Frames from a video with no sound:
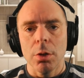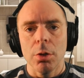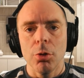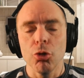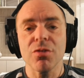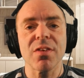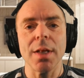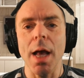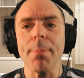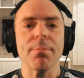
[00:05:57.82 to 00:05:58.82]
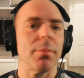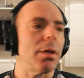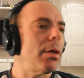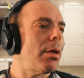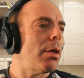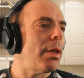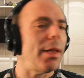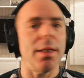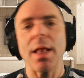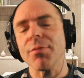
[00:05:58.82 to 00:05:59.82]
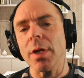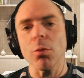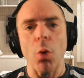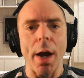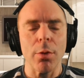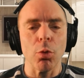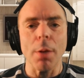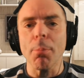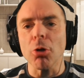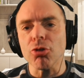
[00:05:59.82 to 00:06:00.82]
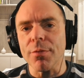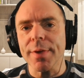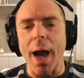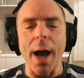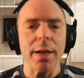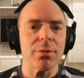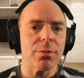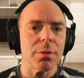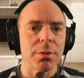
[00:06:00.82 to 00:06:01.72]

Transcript: You slept left and right with a bunch of guys.